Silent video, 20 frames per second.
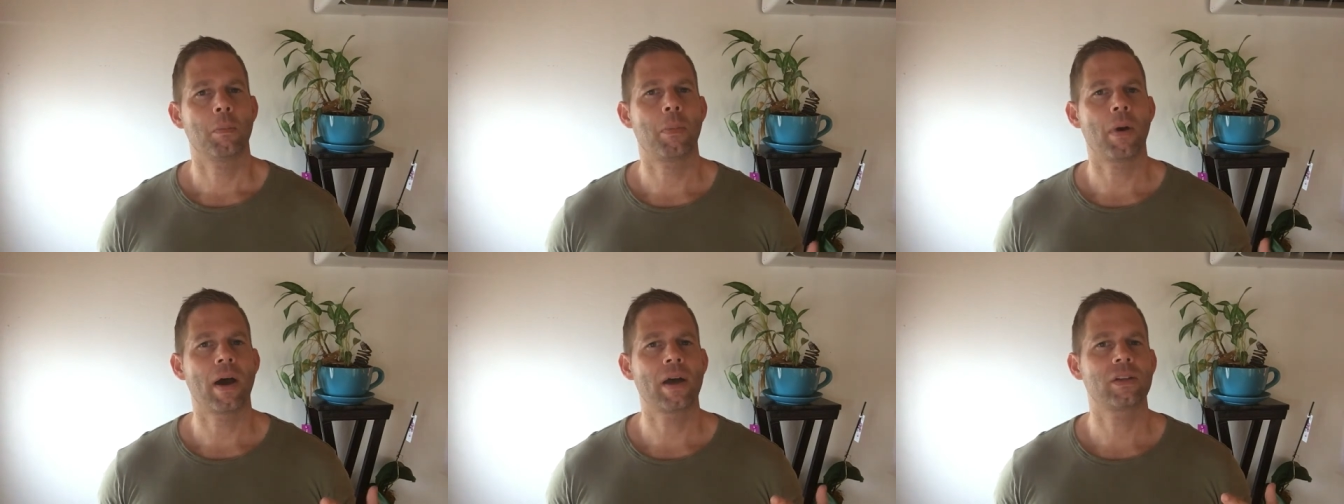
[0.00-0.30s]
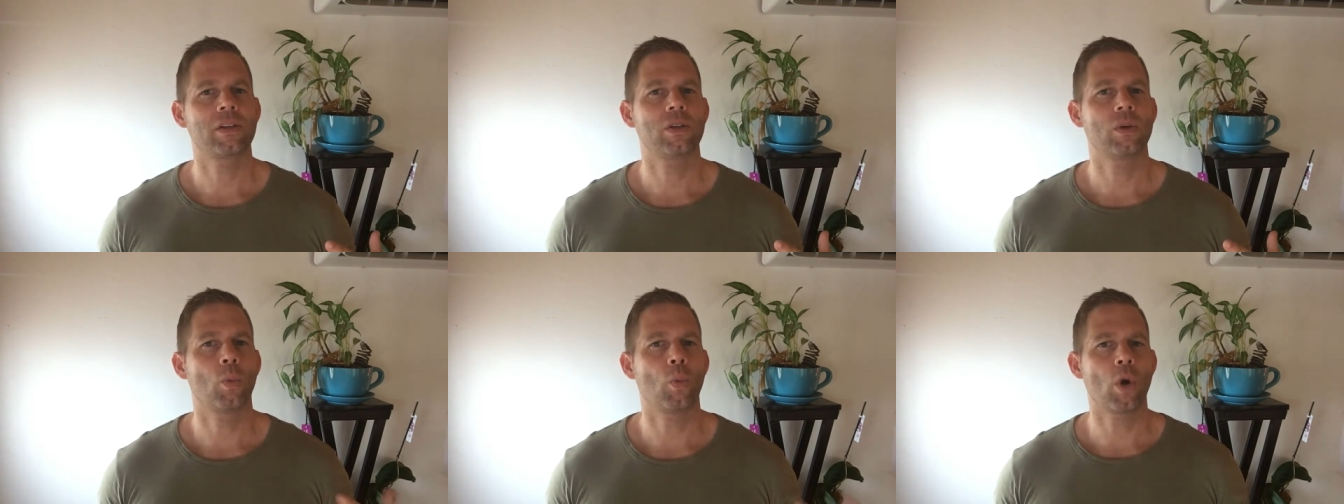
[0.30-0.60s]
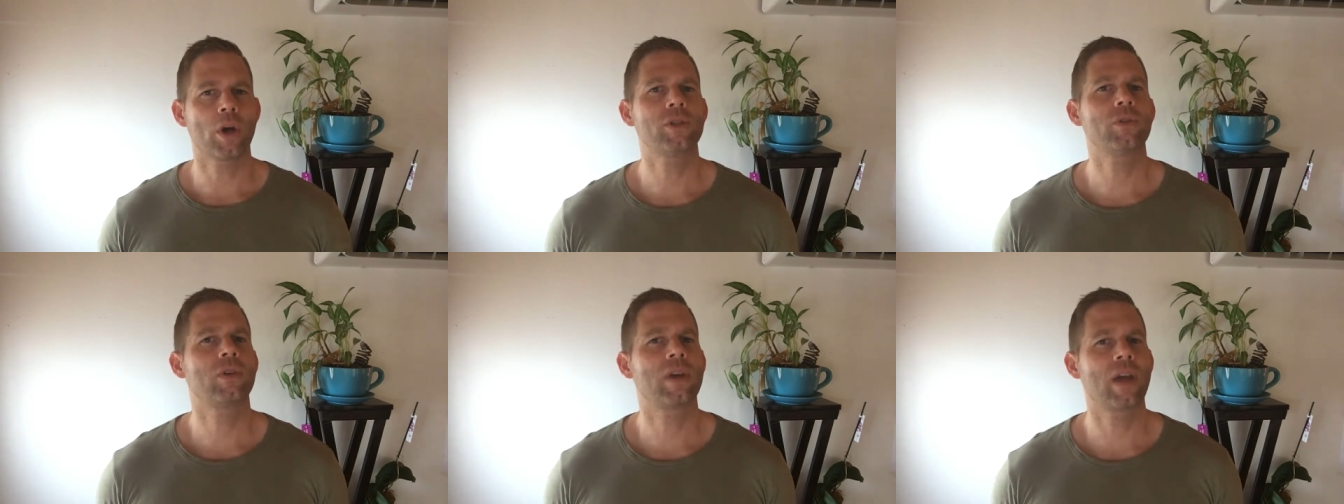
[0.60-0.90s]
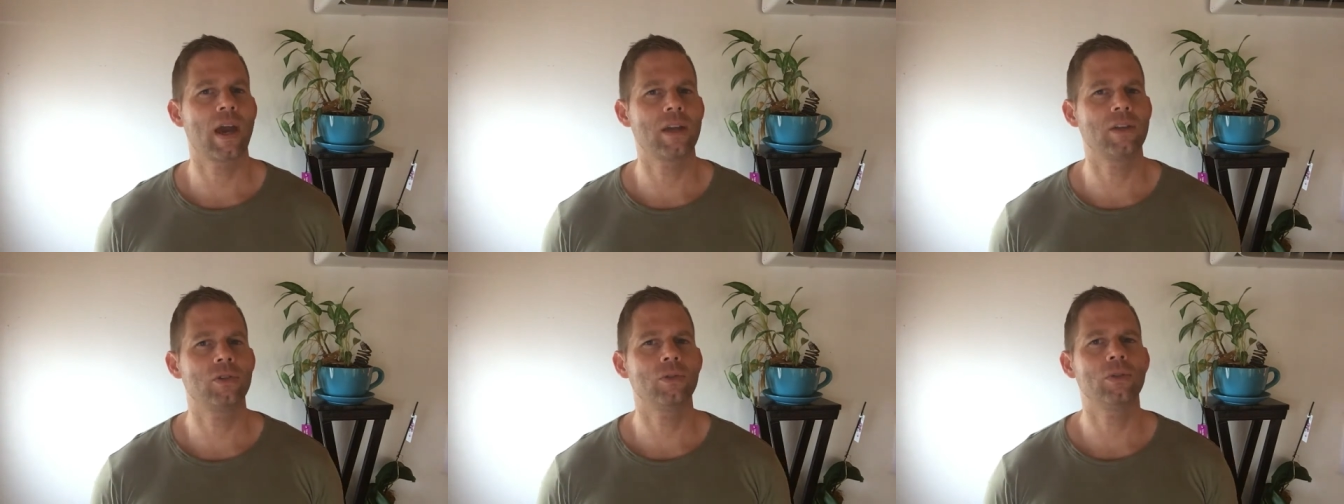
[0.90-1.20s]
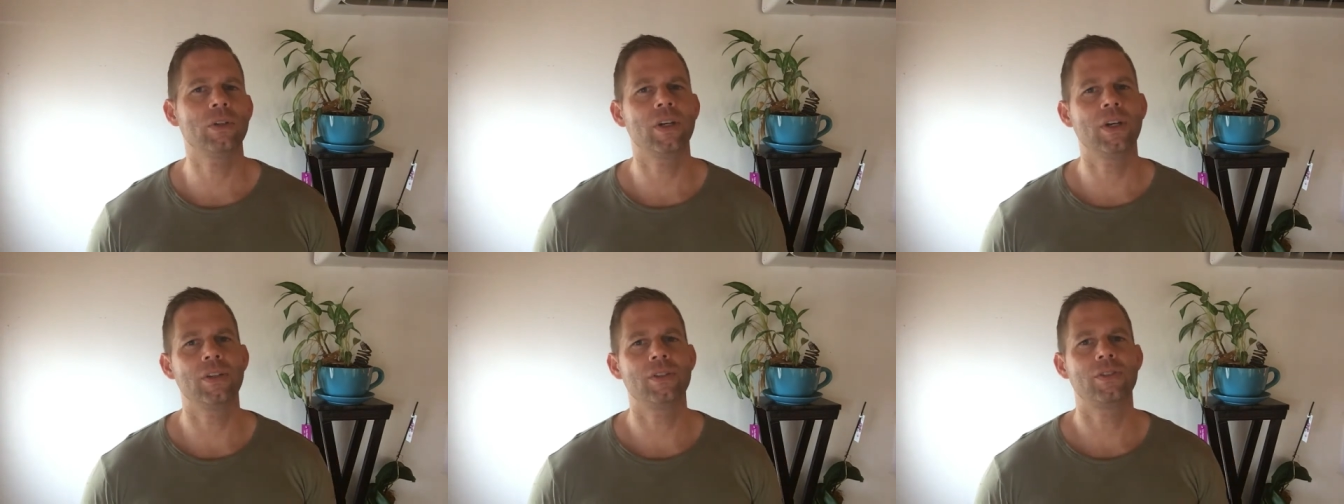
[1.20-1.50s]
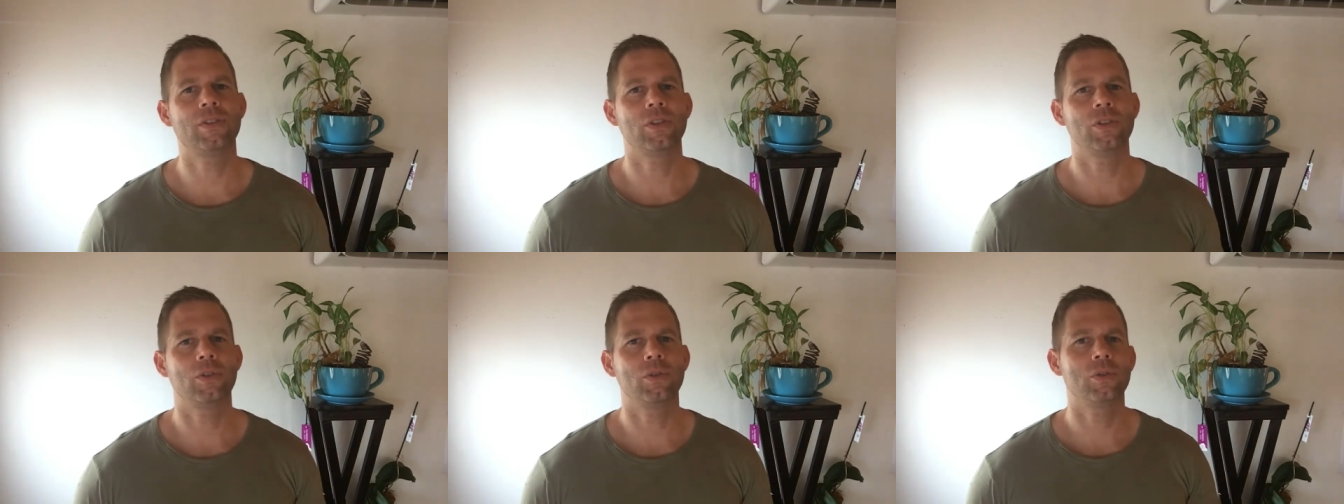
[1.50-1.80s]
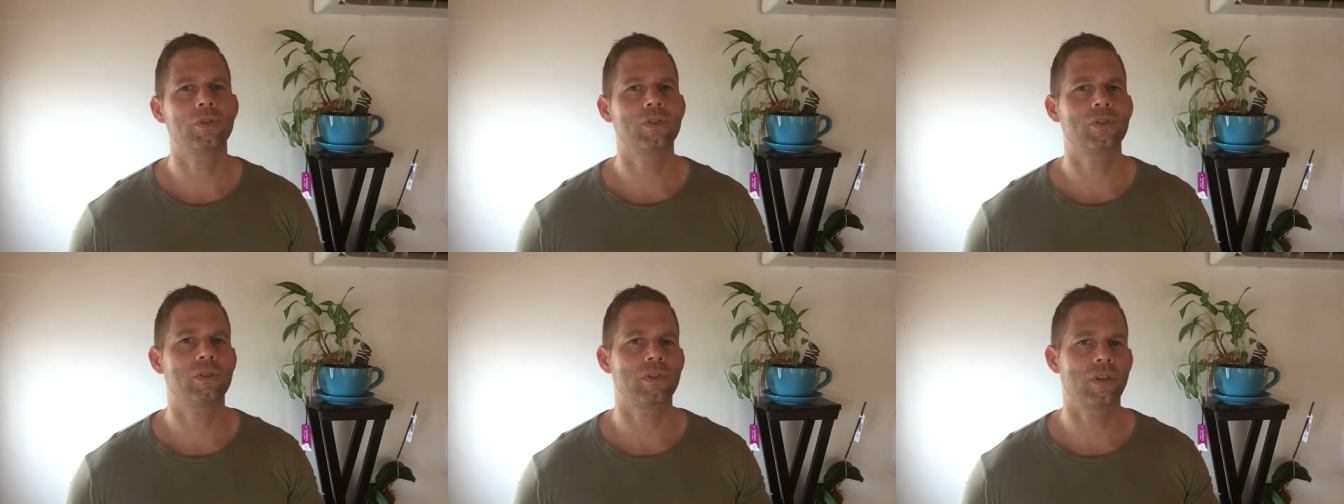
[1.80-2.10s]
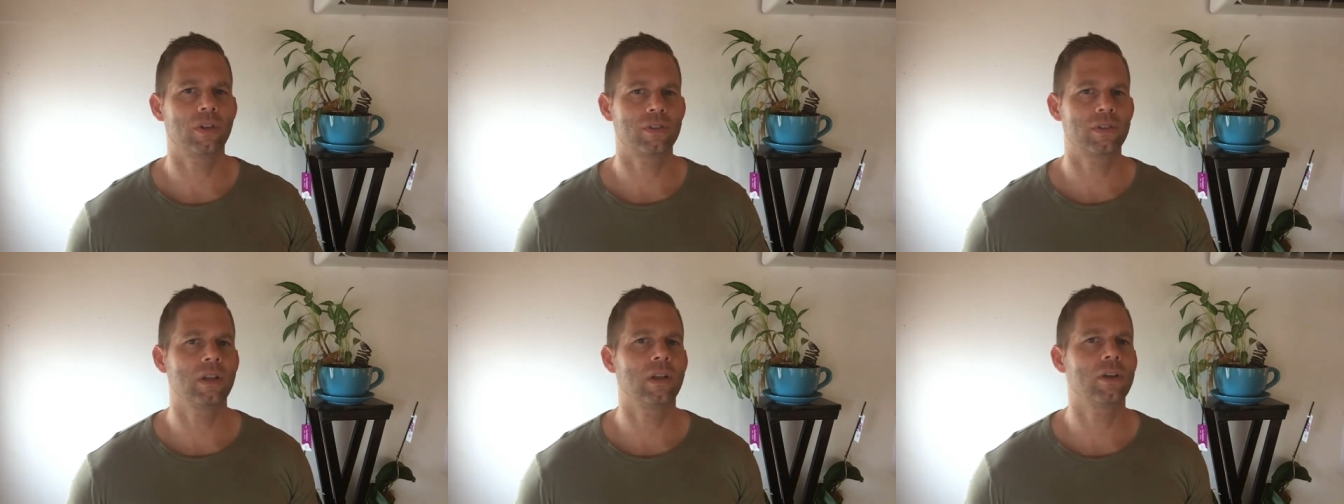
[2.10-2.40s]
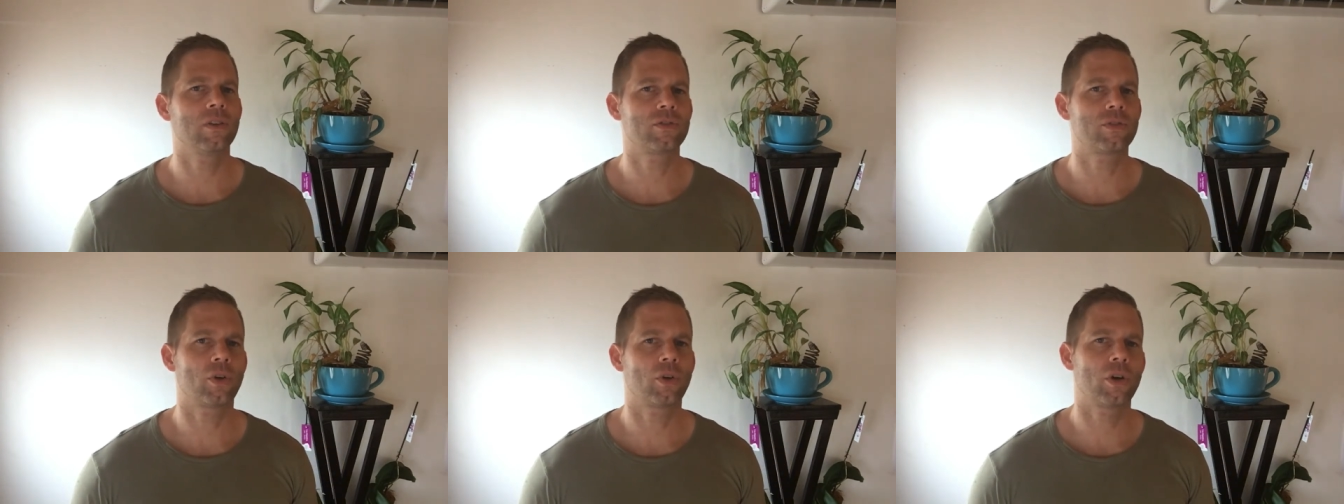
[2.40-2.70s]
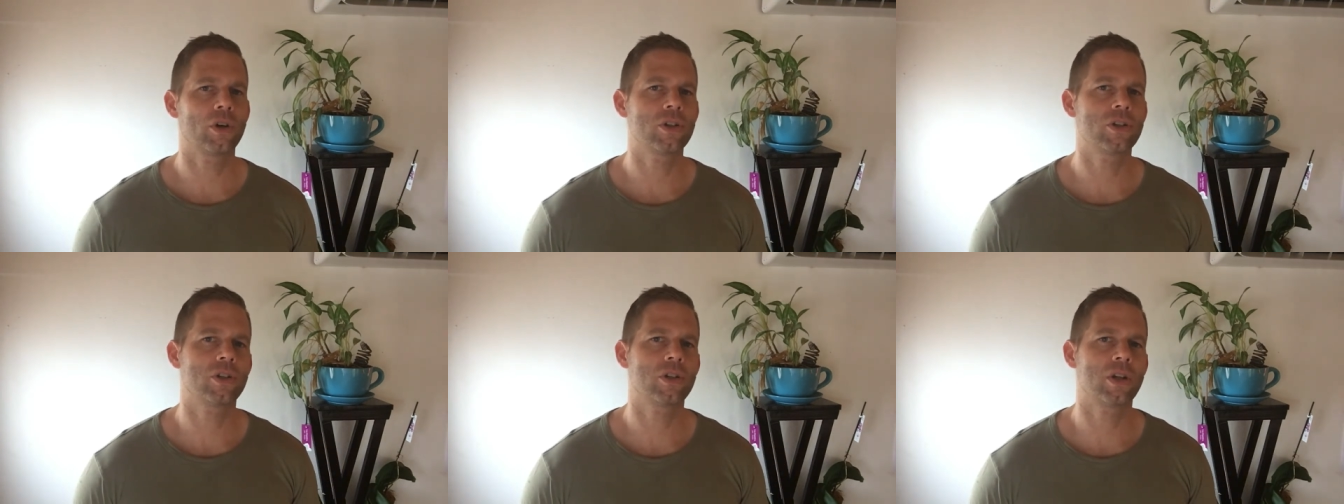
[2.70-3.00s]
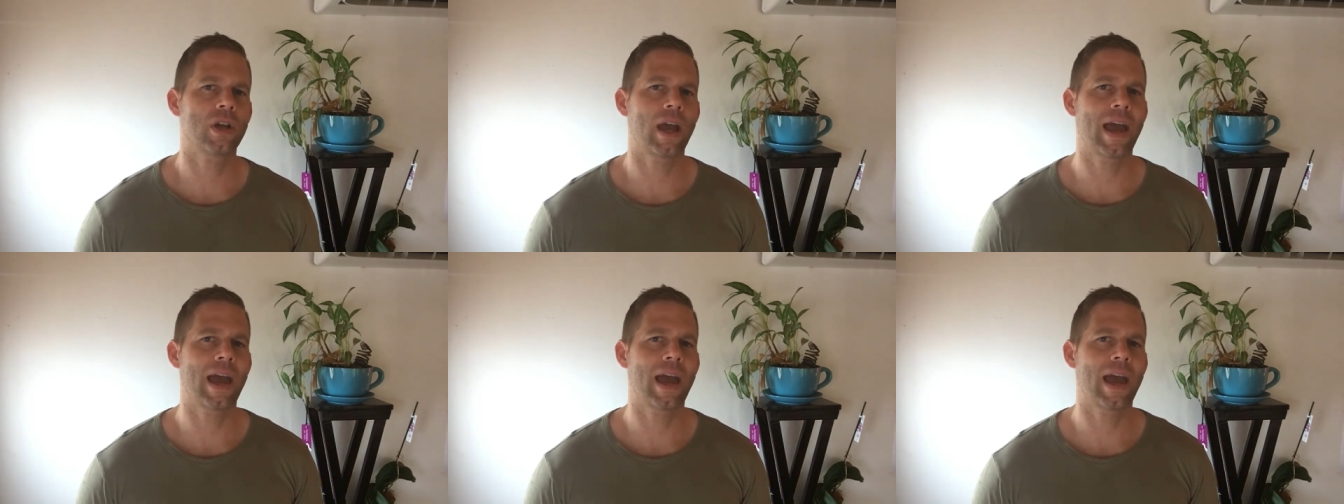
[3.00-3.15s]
But what you can do is use the Zillow search